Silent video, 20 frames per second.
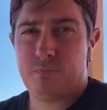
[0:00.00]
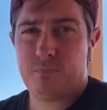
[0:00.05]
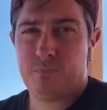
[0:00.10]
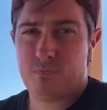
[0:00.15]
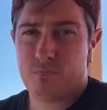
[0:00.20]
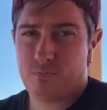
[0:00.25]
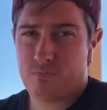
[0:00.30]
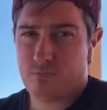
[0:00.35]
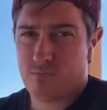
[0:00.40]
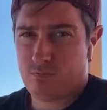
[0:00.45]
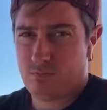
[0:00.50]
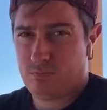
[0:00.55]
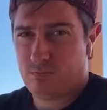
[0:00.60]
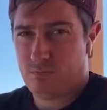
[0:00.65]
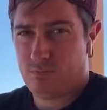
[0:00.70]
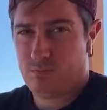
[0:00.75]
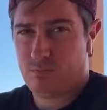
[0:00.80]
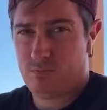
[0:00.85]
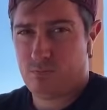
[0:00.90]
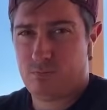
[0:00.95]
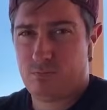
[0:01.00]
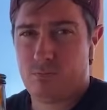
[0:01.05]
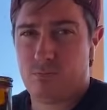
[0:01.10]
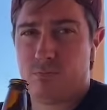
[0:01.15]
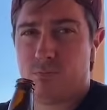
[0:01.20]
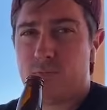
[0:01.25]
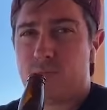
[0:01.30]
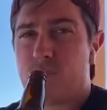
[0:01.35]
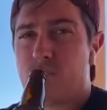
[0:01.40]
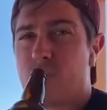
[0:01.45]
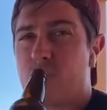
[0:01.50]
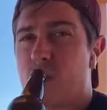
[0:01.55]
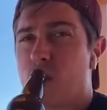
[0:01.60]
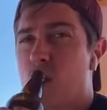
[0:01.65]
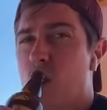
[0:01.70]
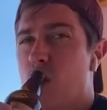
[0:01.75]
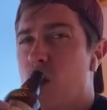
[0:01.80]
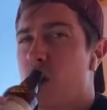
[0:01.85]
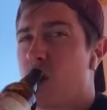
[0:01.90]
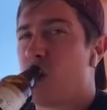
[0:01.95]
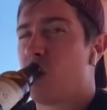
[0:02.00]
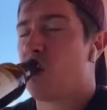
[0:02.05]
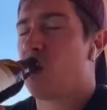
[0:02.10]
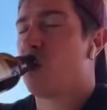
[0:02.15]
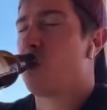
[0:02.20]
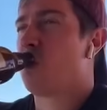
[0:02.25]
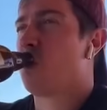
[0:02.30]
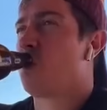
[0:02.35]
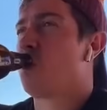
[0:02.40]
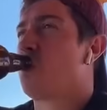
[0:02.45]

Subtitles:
YouTubers that aren't flashy and